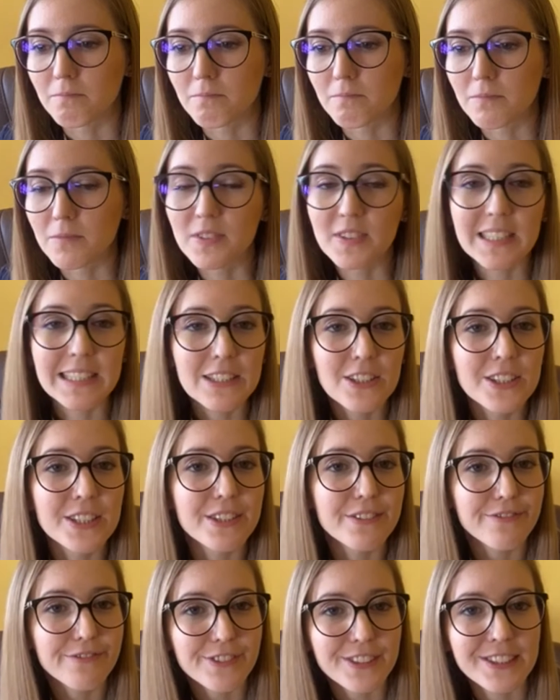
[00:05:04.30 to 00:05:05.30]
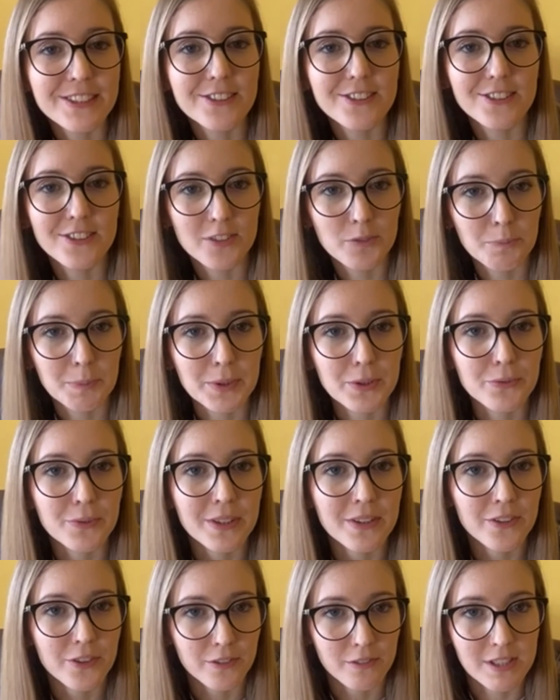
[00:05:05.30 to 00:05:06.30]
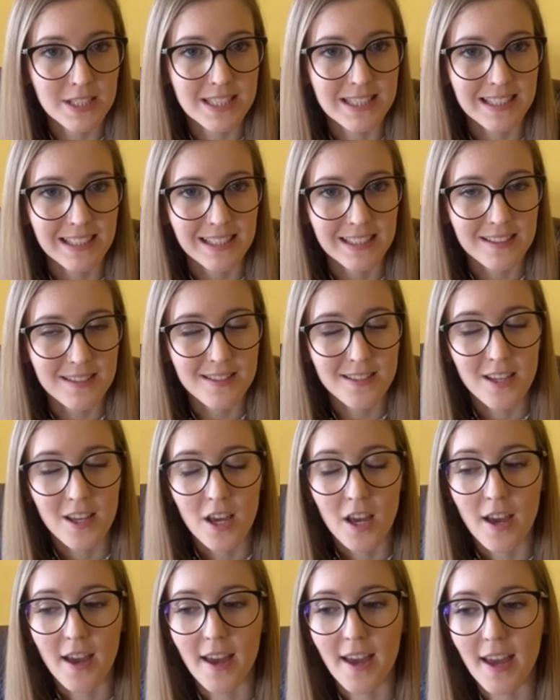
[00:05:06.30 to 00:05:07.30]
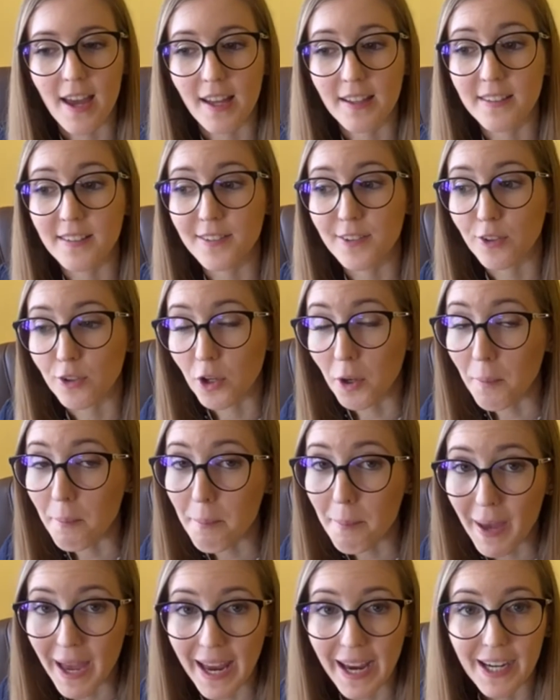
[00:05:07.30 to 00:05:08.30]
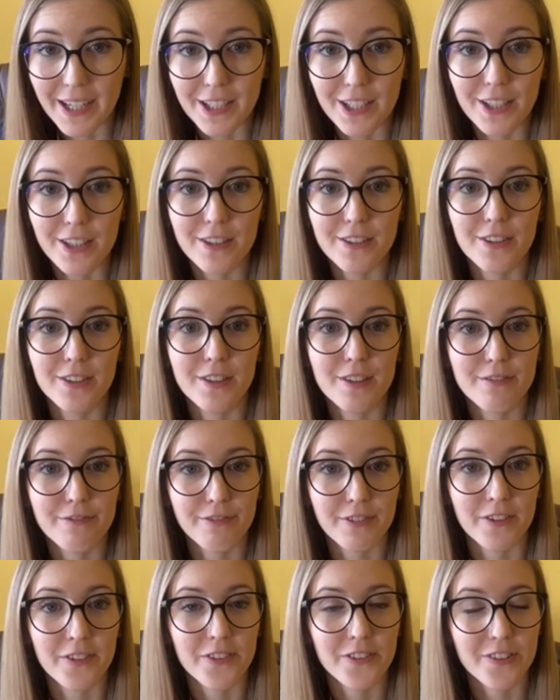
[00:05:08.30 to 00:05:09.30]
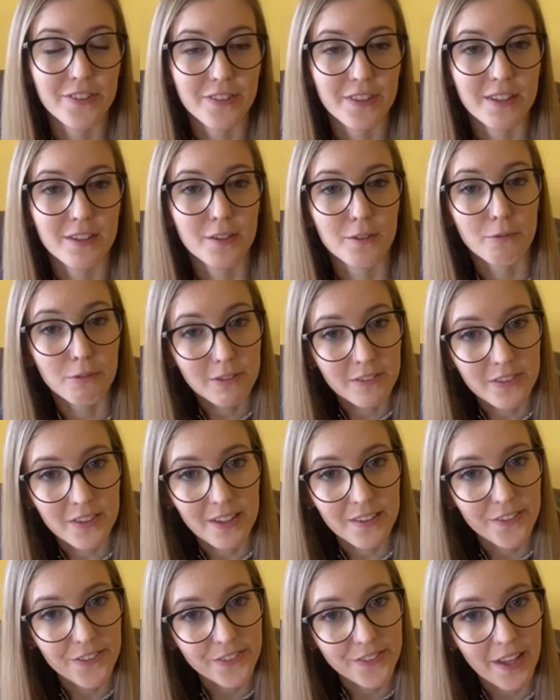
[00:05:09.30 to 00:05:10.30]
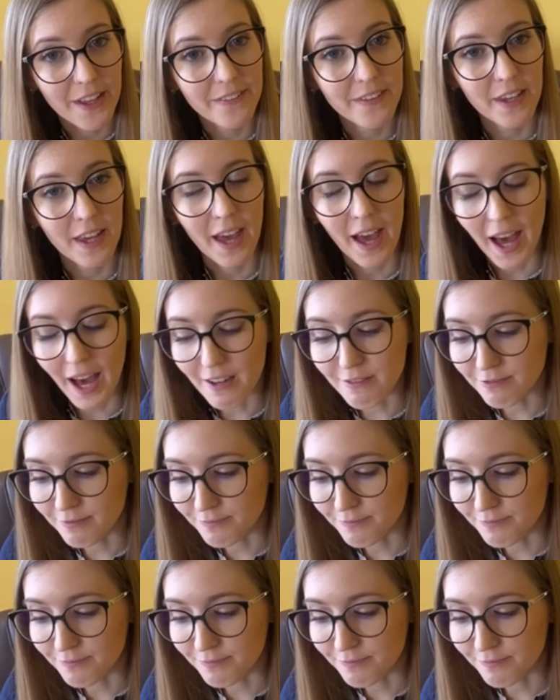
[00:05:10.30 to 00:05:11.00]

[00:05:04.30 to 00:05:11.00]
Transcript: see the differences between the results and to compare the differences in the results that they have.